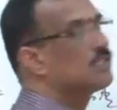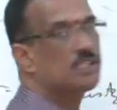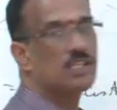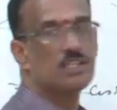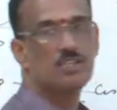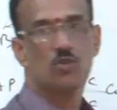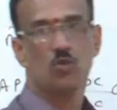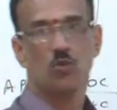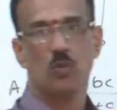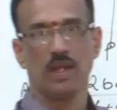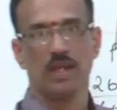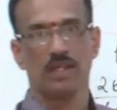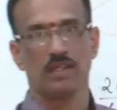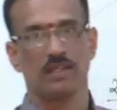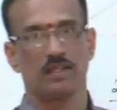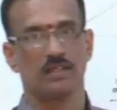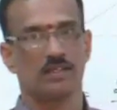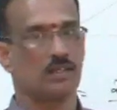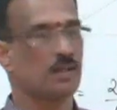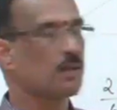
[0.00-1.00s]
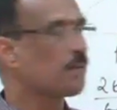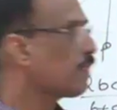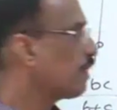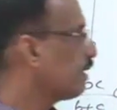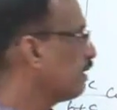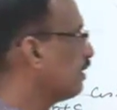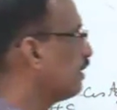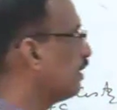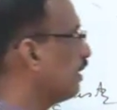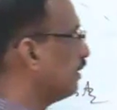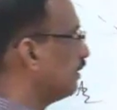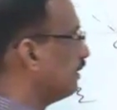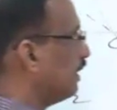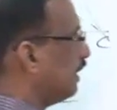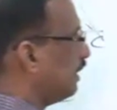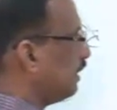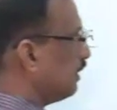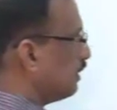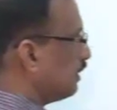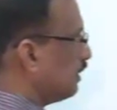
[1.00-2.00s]
such a way that
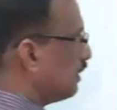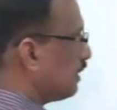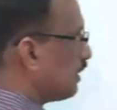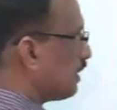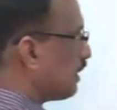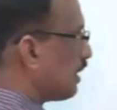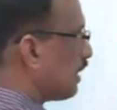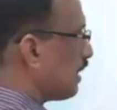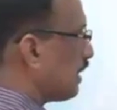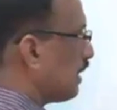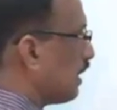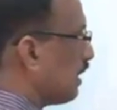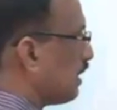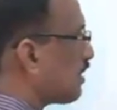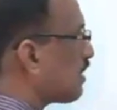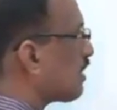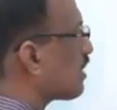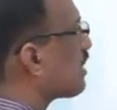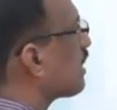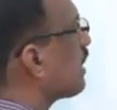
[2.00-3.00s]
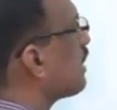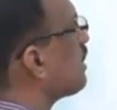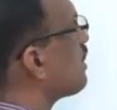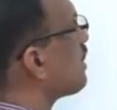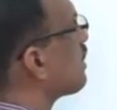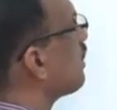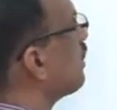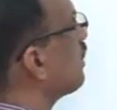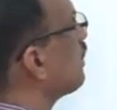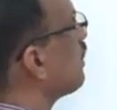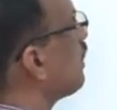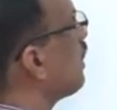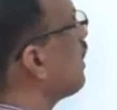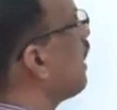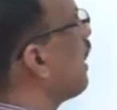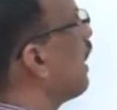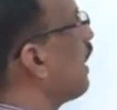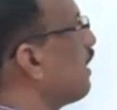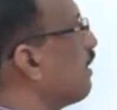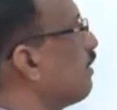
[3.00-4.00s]
then its center
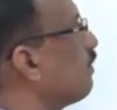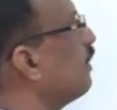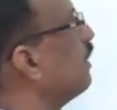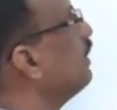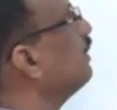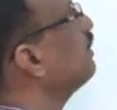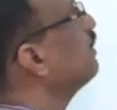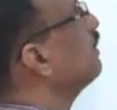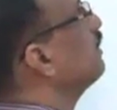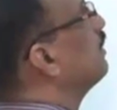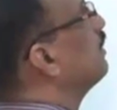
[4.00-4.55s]
I1,